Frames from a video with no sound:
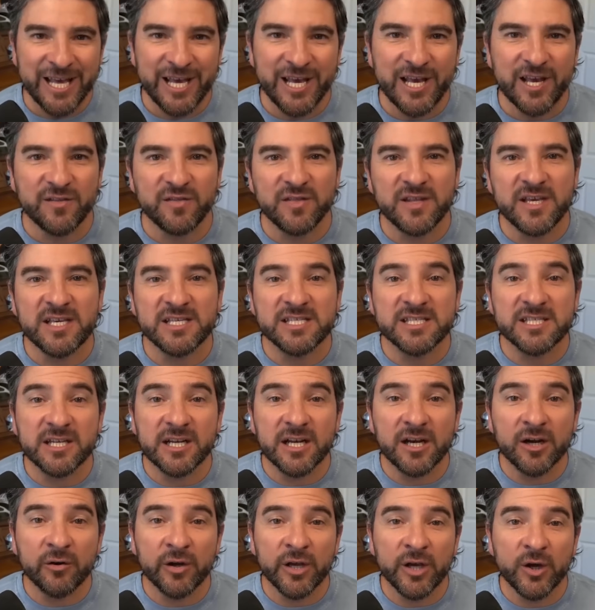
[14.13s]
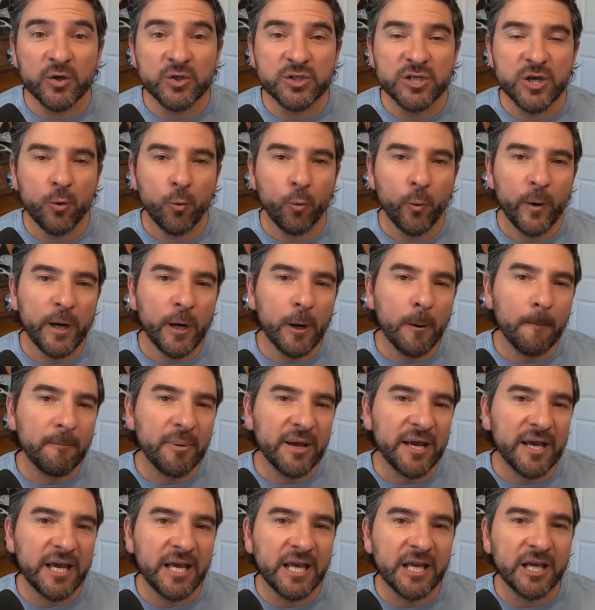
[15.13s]
In these scenarios, we are
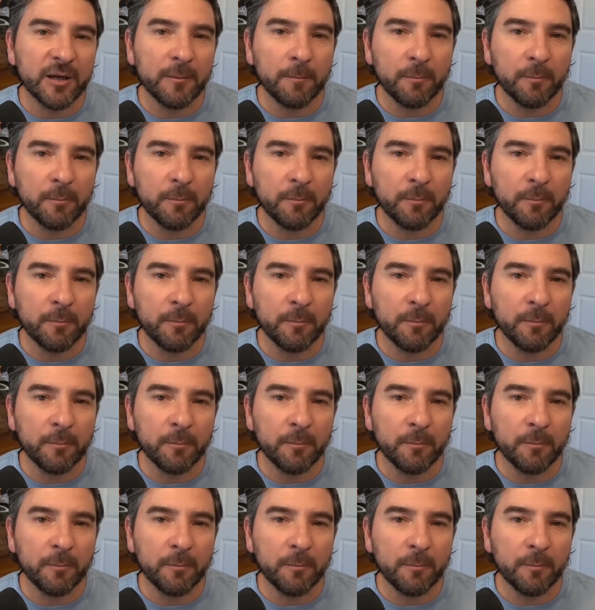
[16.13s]
paying a